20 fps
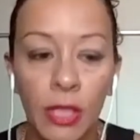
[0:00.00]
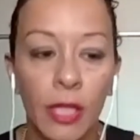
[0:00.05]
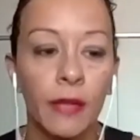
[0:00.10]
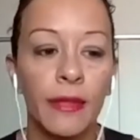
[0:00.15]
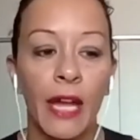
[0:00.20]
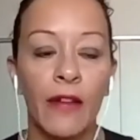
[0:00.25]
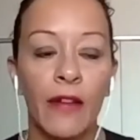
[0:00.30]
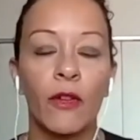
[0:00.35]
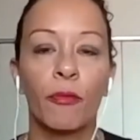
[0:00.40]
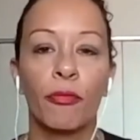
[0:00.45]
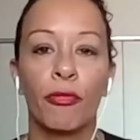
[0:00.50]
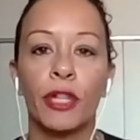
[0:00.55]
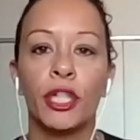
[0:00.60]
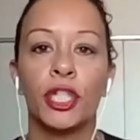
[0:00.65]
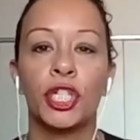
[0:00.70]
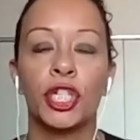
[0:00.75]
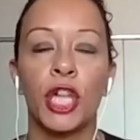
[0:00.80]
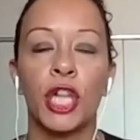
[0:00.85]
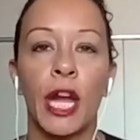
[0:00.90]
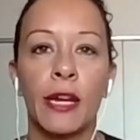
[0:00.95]
They've
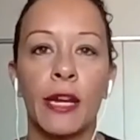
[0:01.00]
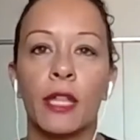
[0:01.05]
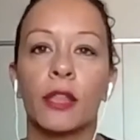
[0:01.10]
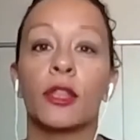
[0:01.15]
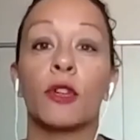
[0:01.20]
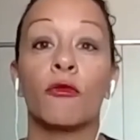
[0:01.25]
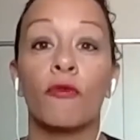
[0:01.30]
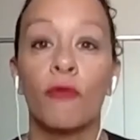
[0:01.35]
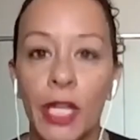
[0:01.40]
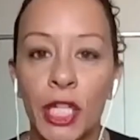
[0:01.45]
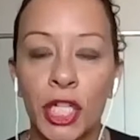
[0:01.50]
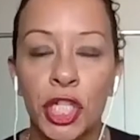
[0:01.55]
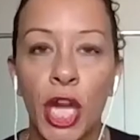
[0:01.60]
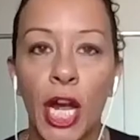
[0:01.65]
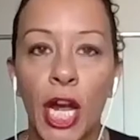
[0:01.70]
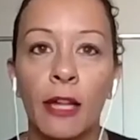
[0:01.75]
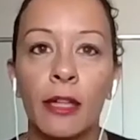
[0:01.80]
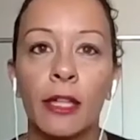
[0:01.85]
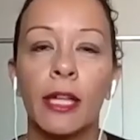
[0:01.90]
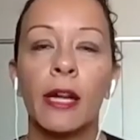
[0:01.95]
appreciated the reach
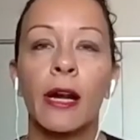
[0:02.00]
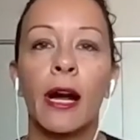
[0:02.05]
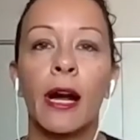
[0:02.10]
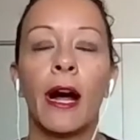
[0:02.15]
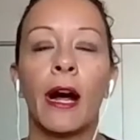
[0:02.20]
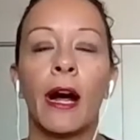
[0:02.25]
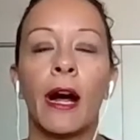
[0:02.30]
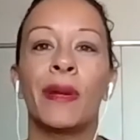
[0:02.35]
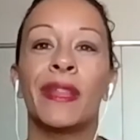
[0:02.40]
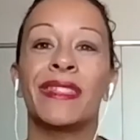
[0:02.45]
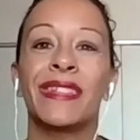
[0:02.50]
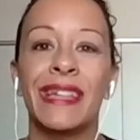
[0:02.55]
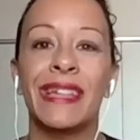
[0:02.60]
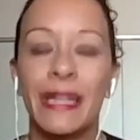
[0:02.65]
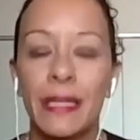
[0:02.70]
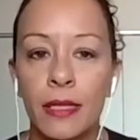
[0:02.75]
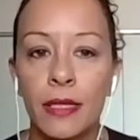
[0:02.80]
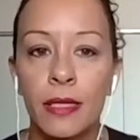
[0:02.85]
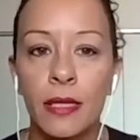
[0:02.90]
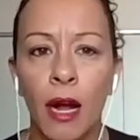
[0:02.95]
out and the
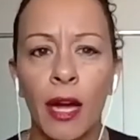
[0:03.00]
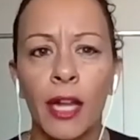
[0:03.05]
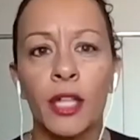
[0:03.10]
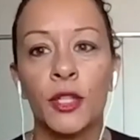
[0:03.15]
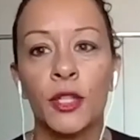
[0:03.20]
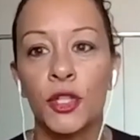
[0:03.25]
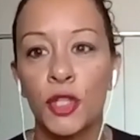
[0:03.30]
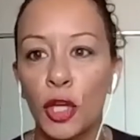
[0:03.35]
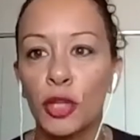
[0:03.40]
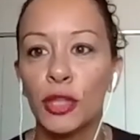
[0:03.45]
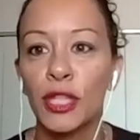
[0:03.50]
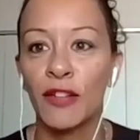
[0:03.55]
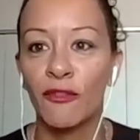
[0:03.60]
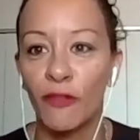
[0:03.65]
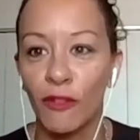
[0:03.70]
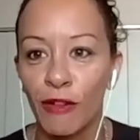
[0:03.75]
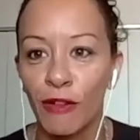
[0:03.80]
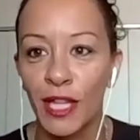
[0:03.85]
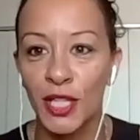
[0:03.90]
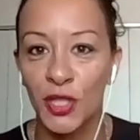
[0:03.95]
insight. And certainly
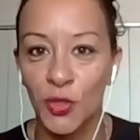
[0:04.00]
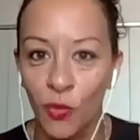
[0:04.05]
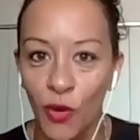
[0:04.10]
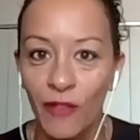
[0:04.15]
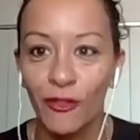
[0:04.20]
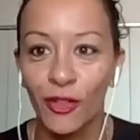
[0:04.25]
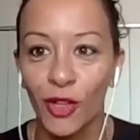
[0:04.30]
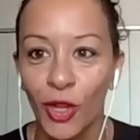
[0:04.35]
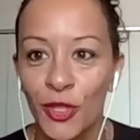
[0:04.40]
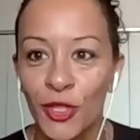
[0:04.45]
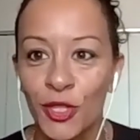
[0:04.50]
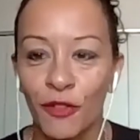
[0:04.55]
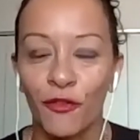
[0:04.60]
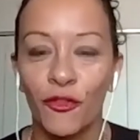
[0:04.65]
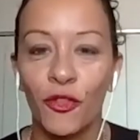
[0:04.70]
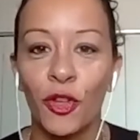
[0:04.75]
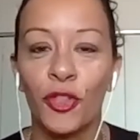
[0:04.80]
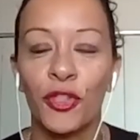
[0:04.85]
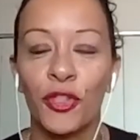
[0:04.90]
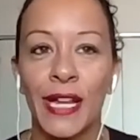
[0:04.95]
for us, we've learned a
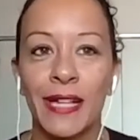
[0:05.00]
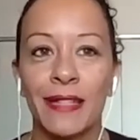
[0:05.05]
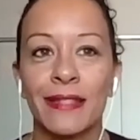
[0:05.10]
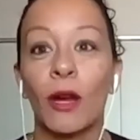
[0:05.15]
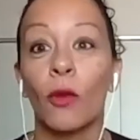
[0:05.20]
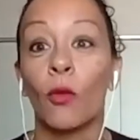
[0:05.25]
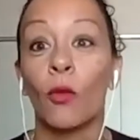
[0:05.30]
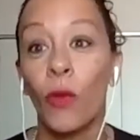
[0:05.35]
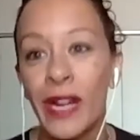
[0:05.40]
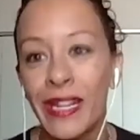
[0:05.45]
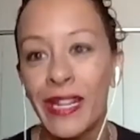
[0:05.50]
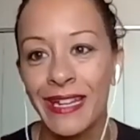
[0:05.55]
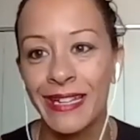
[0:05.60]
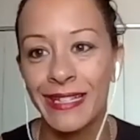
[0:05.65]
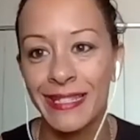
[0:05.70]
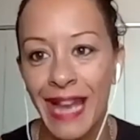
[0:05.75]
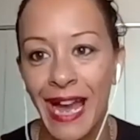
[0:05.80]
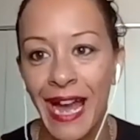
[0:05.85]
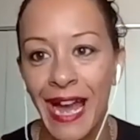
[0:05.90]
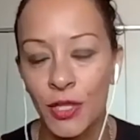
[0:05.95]
few things that we need
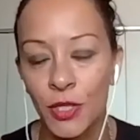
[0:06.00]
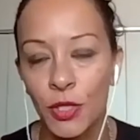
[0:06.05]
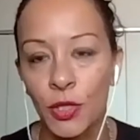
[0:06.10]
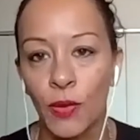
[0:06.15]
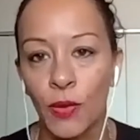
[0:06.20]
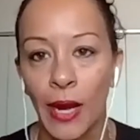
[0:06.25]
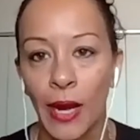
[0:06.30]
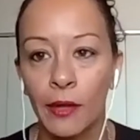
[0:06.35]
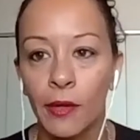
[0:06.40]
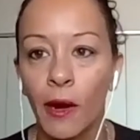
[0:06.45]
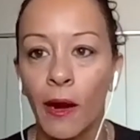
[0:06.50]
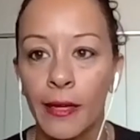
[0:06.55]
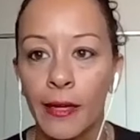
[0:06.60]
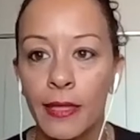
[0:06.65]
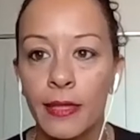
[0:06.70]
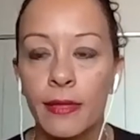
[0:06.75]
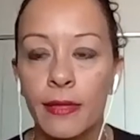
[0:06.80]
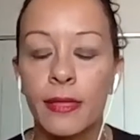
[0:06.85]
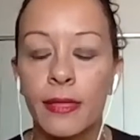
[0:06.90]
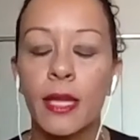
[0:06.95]
to add to our
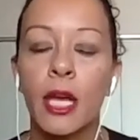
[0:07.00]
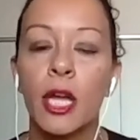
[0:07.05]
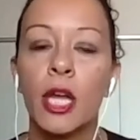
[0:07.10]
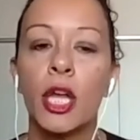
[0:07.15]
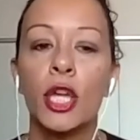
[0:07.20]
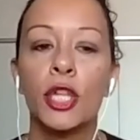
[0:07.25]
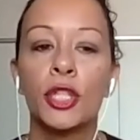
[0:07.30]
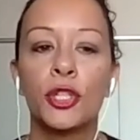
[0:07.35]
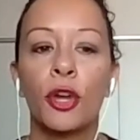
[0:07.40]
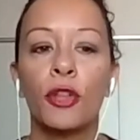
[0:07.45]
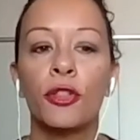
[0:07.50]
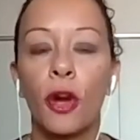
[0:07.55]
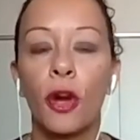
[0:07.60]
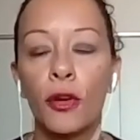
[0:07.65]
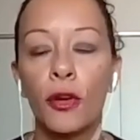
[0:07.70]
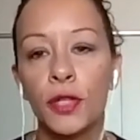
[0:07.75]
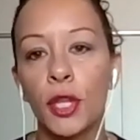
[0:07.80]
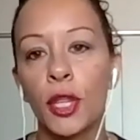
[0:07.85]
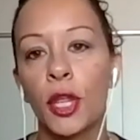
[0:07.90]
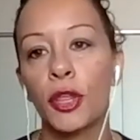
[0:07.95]
guidance. So
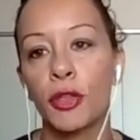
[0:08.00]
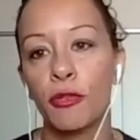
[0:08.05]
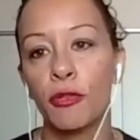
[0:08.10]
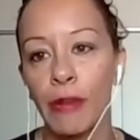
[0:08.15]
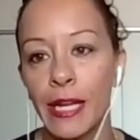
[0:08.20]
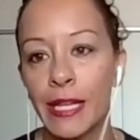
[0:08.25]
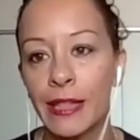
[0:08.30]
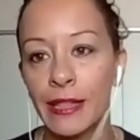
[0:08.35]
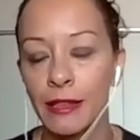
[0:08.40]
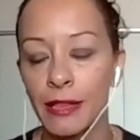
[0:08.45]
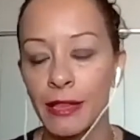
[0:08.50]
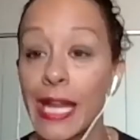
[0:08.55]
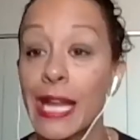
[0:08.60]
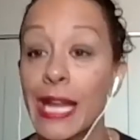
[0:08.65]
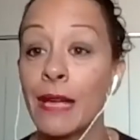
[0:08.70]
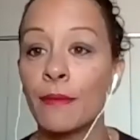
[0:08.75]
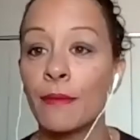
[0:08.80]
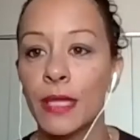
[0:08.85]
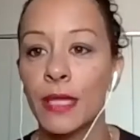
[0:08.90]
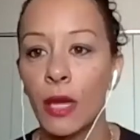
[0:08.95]
those are the 3
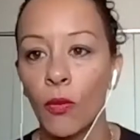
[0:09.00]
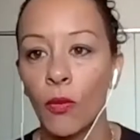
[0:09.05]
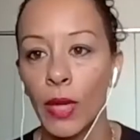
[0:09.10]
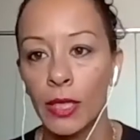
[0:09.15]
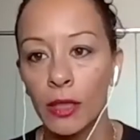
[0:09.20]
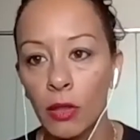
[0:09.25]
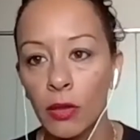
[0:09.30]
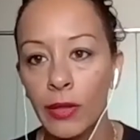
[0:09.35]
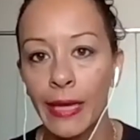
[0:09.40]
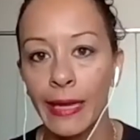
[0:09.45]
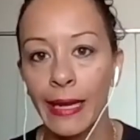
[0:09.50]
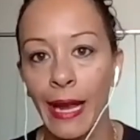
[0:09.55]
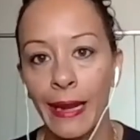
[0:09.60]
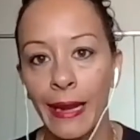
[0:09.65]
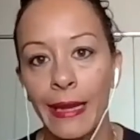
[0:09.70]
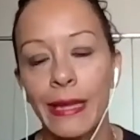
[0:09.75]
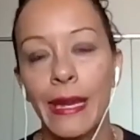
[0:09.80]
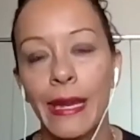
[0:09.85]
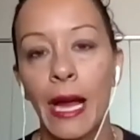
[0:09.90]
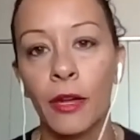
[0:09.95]
themes that we're looking at
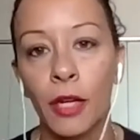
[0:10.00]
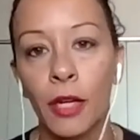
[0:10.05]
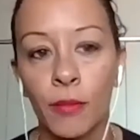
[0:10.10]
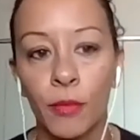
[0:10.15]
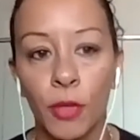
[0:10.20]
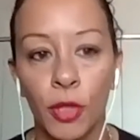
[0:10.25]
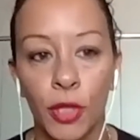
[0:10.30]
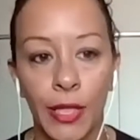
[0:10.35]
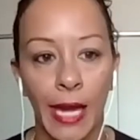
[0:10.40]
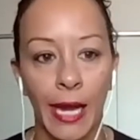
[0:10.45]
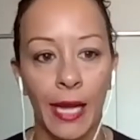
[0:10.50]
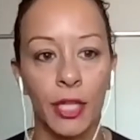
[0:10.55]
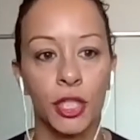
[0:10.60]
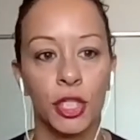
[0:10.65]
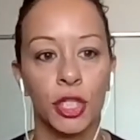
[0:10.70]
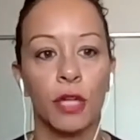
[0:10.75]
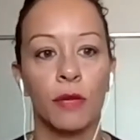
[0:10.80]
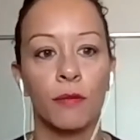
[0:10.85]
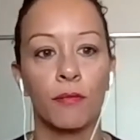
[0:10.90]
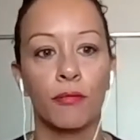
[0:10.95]
in our
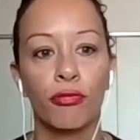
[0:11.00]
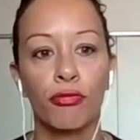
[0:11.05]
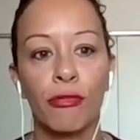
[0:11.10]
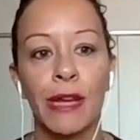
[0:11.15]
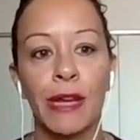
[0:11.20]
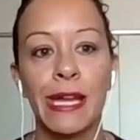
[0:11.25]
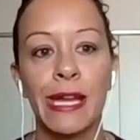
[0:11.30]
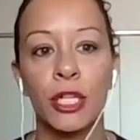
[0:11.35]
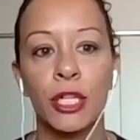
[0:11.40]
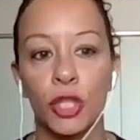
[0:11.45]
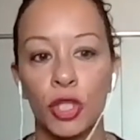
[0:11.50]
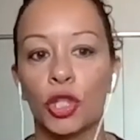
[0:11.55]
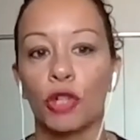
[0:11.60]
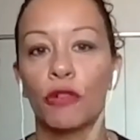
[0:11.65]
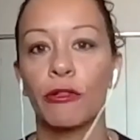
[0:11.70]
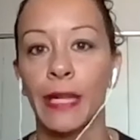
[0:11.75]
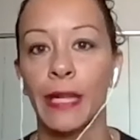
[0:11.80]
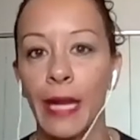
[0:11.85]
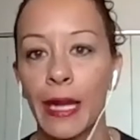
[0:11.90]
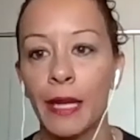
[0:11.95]
communication: pre,
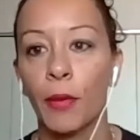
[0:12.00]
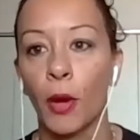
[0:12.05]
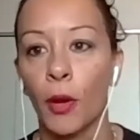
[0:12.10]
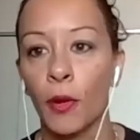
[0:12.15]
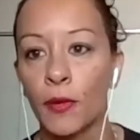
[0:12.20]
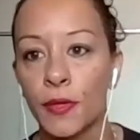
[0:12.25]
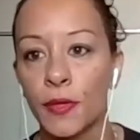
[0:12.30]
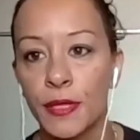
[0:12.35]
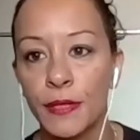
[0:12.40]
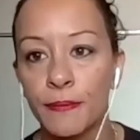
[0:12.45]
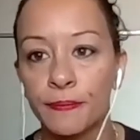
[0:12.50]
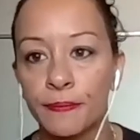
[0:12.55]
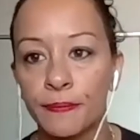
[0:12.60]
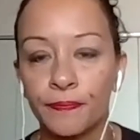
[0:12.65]
during, and post.